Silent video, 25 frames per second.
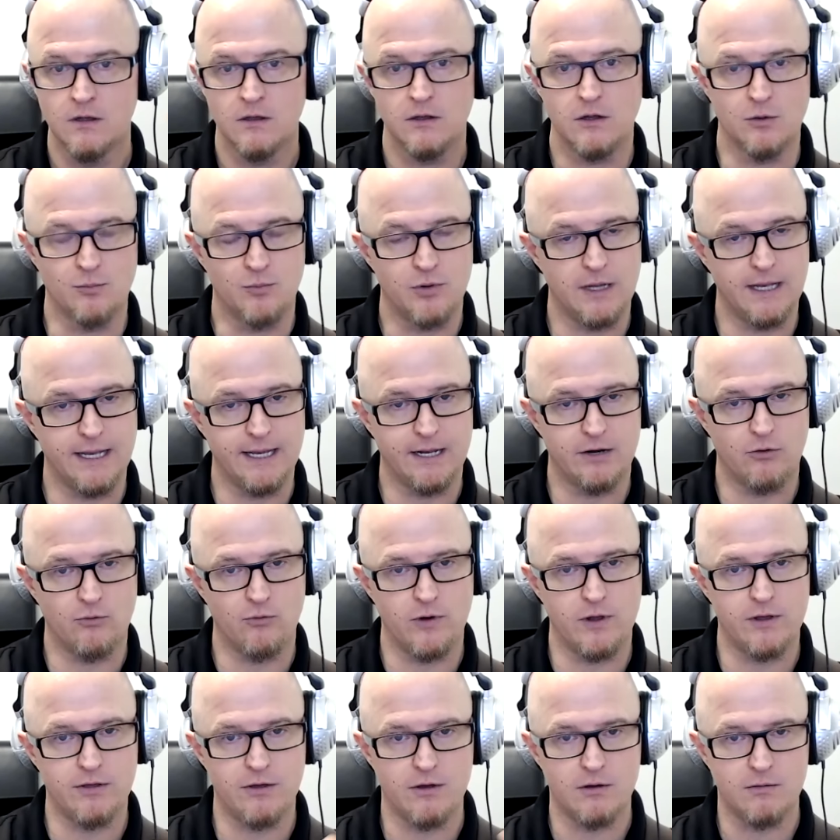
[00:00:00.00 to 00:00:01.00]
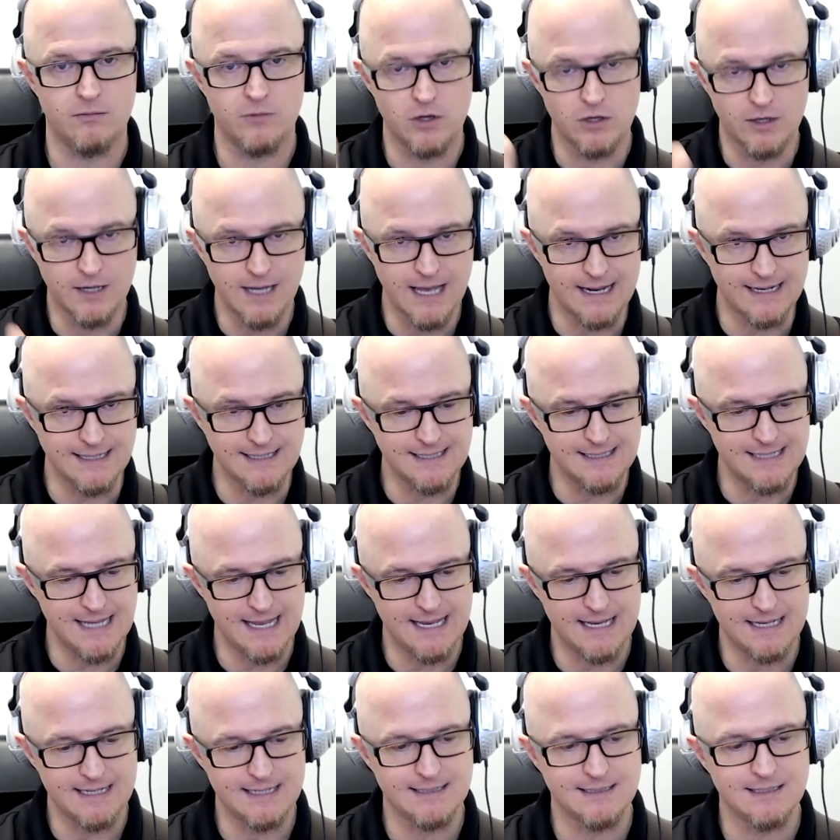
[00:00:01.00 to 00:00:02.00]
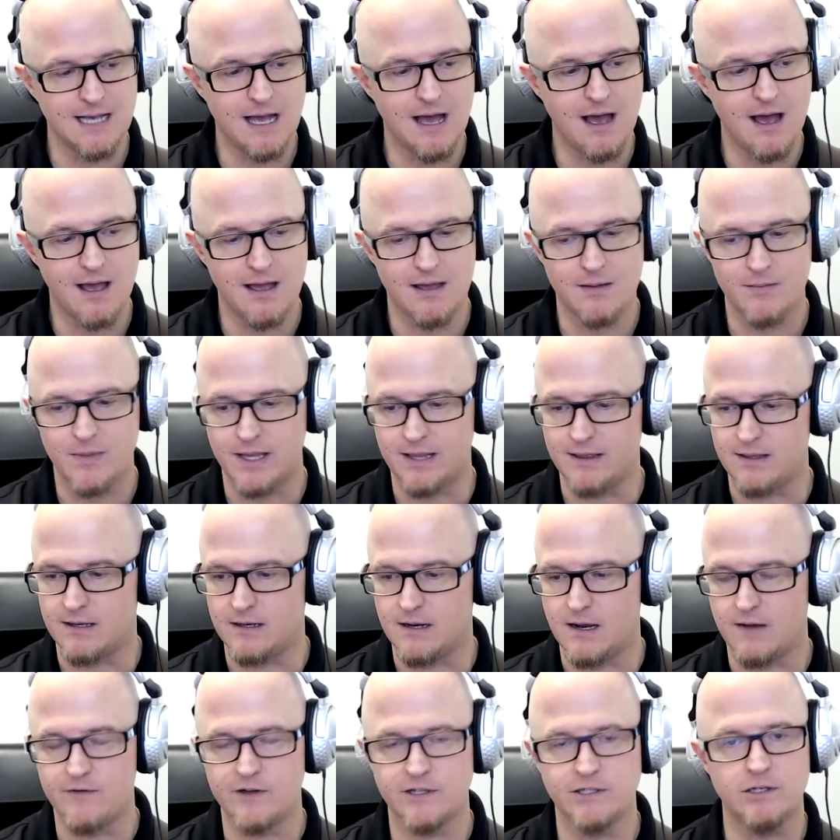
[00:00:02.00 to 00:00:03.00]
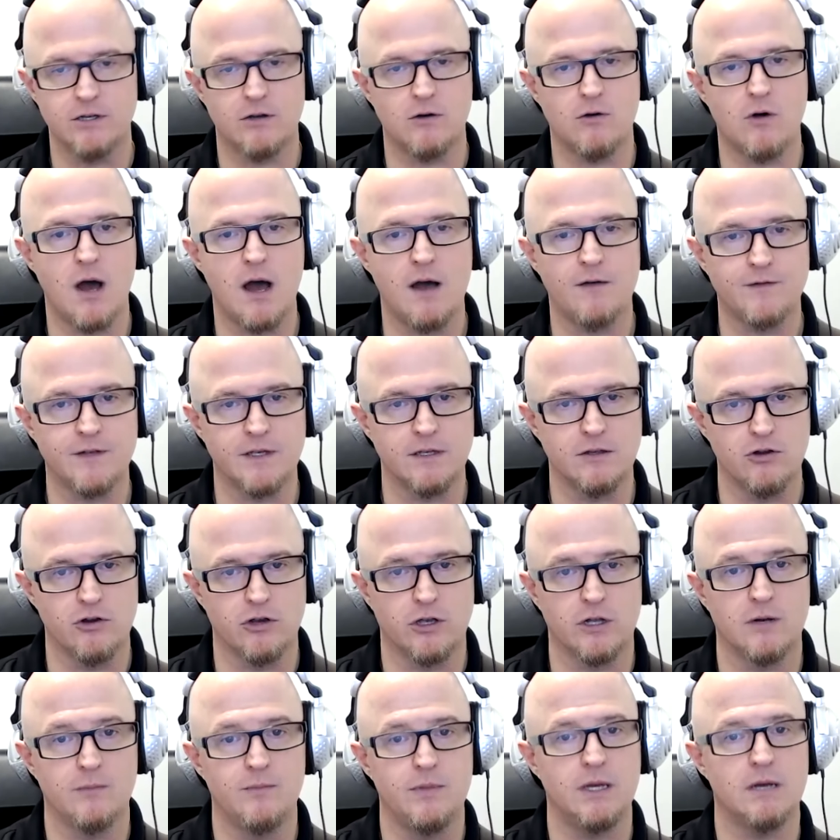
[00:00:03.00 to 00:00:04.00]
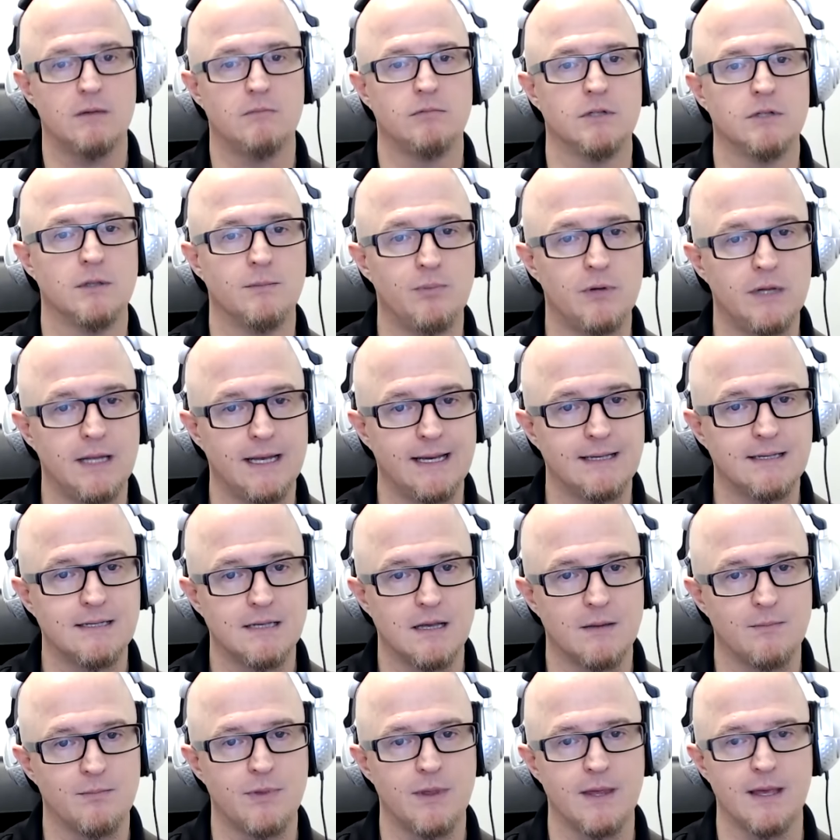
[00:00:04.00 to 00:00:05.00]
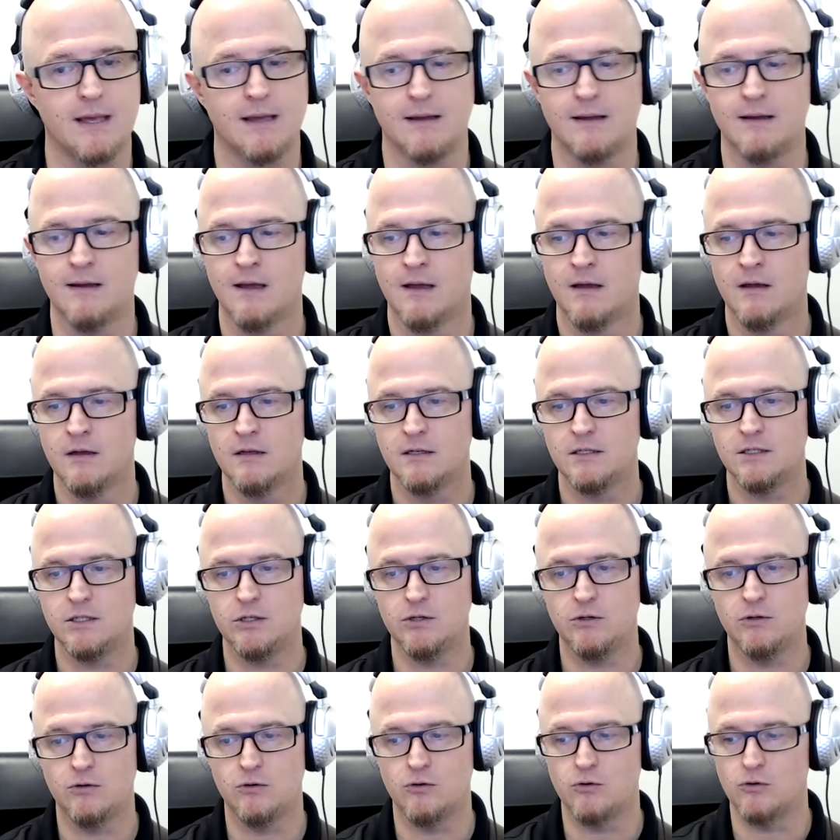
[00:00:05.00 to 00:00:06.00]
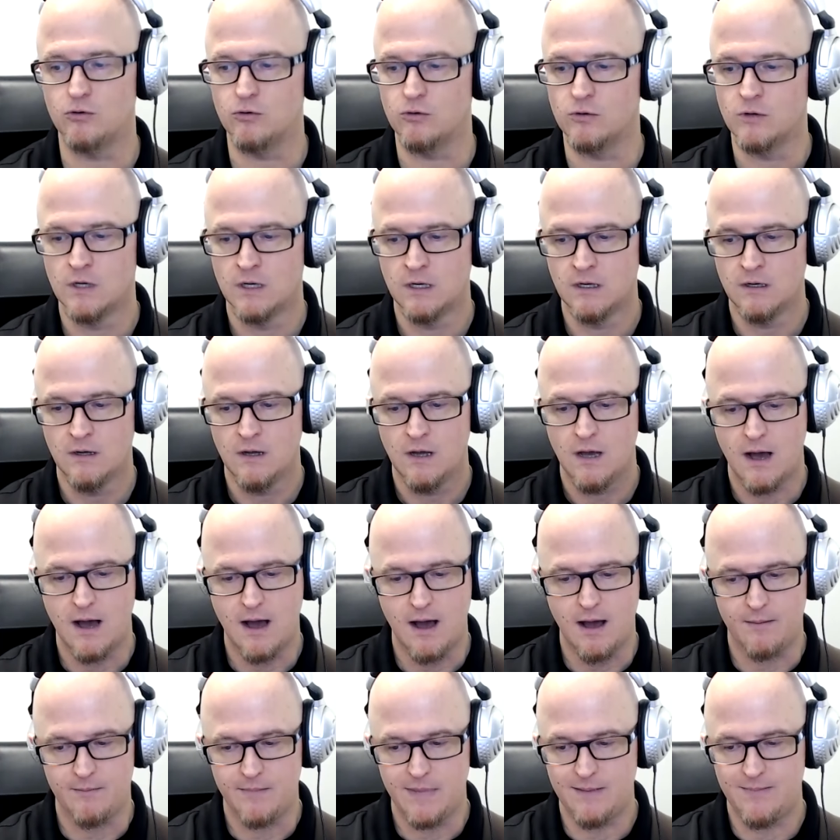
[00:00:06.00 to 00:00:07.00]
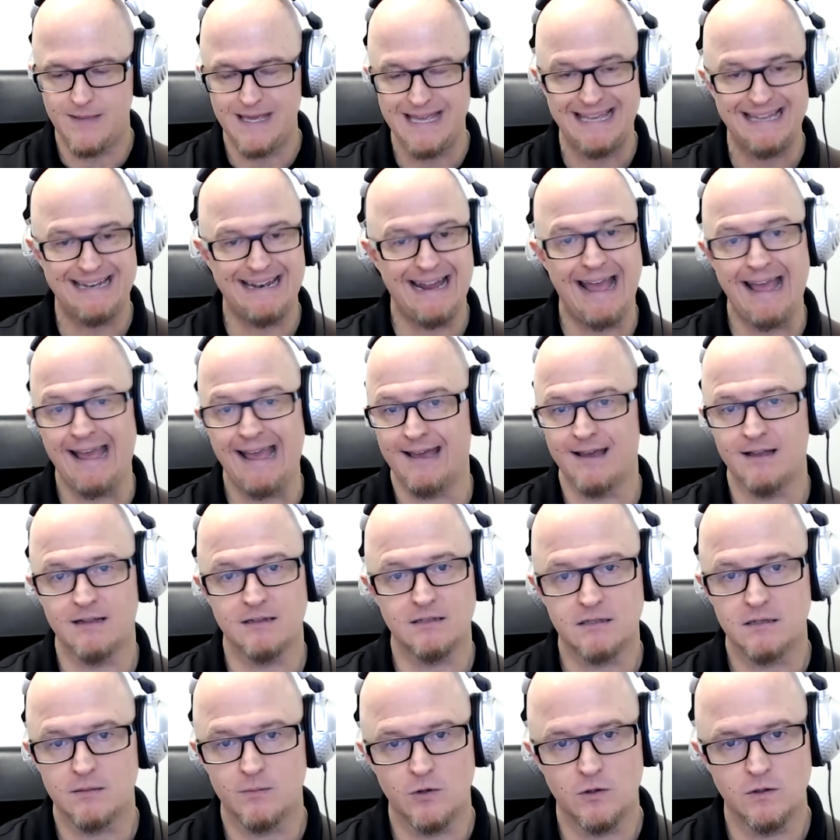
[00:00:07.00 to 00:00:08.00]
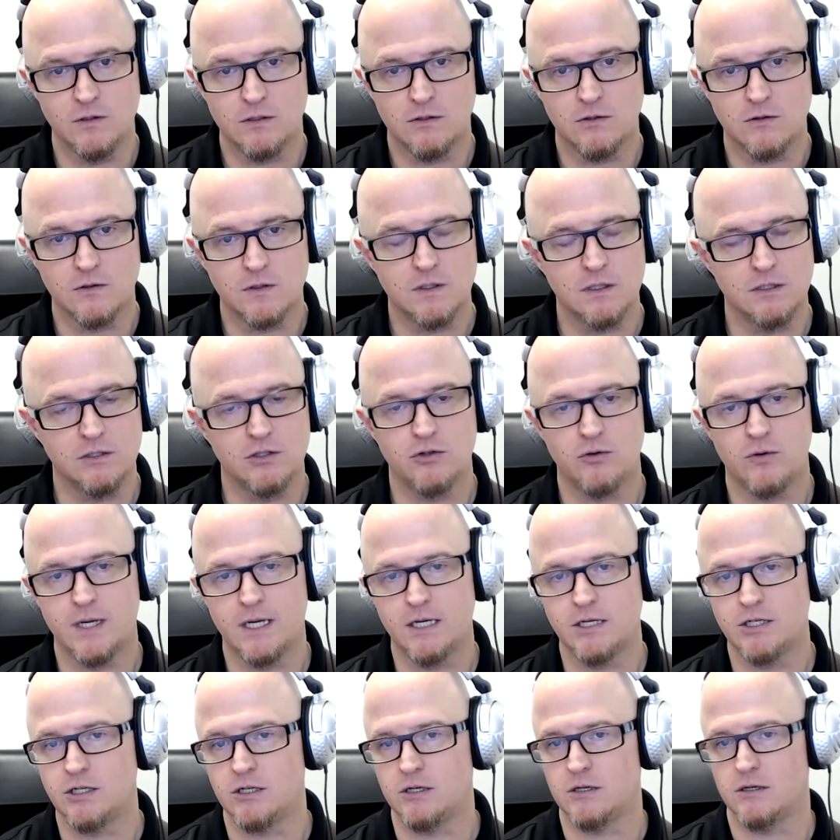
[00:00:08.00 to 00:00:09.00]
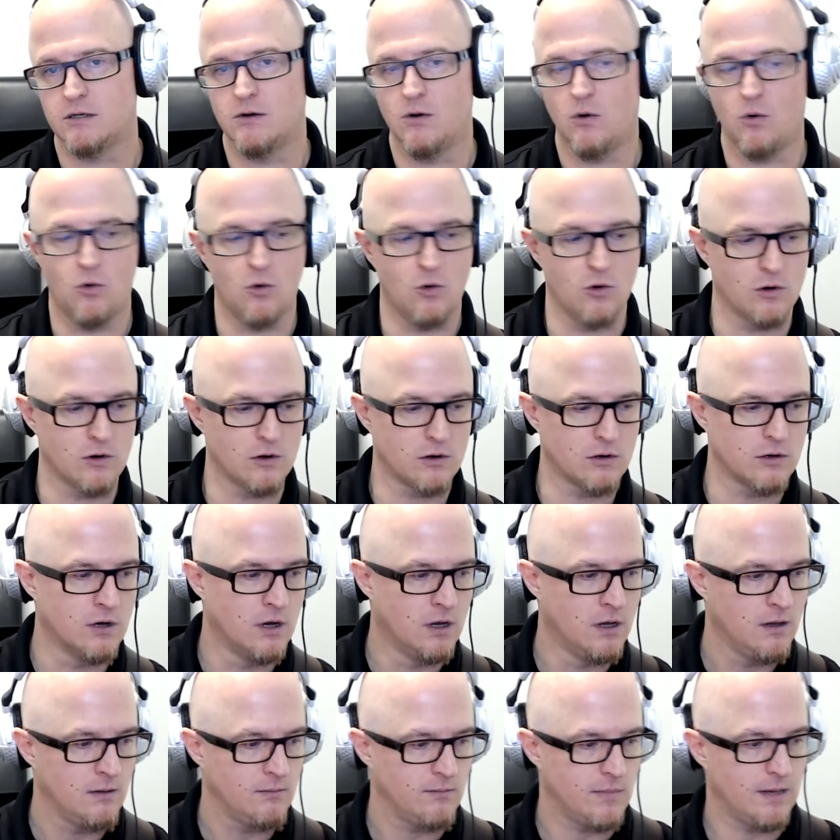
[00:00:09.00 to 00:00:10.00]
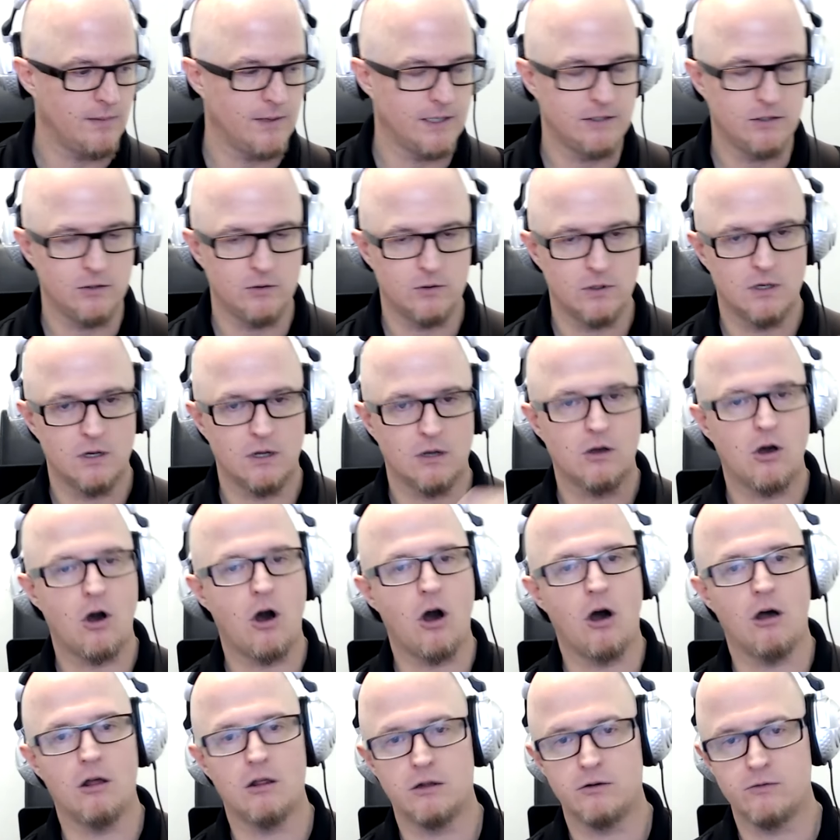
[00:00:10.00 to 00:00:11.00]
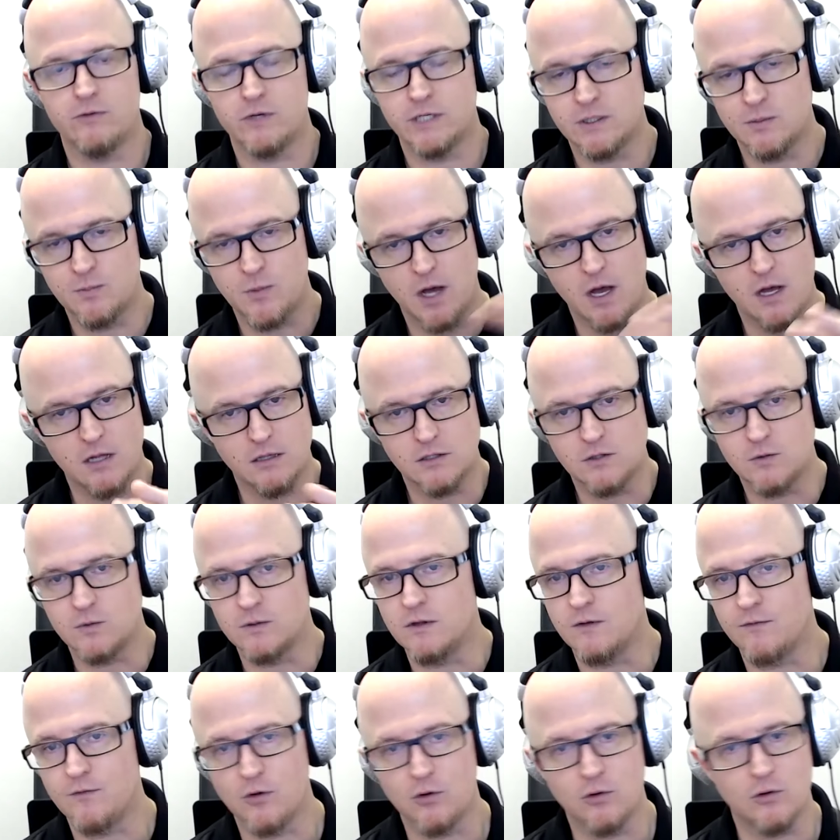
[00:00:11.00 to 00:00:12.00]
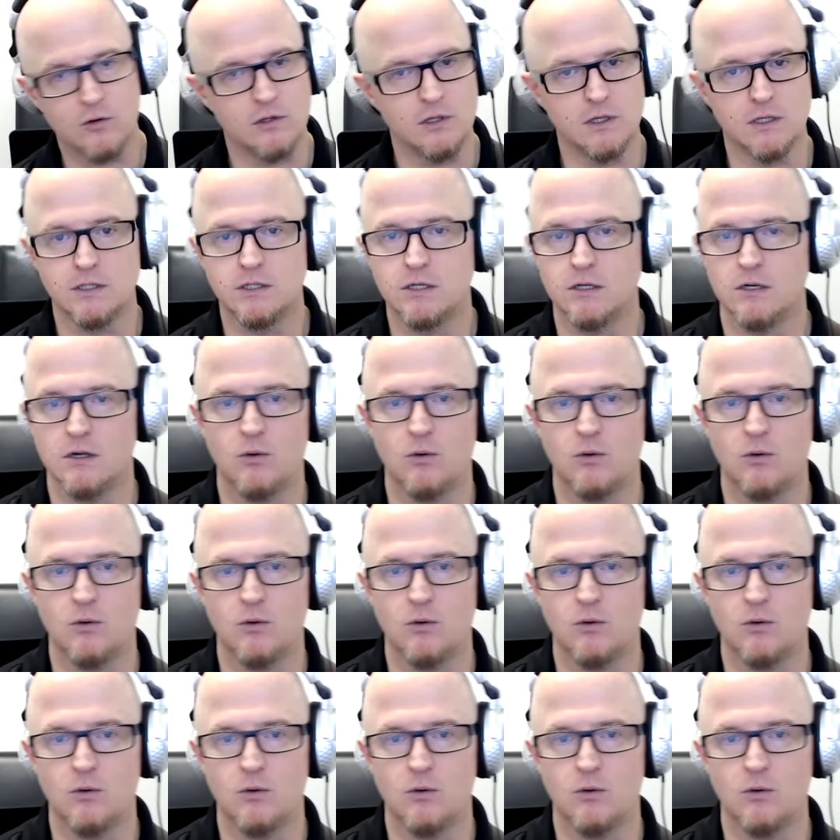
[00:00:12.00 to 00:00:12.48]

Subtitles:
you're playing a rhythm, you're kind of staying in time, and then every so often you're going to be able to play something to maybe enhance the musical situation, or maybe do a call and response with the vocalist.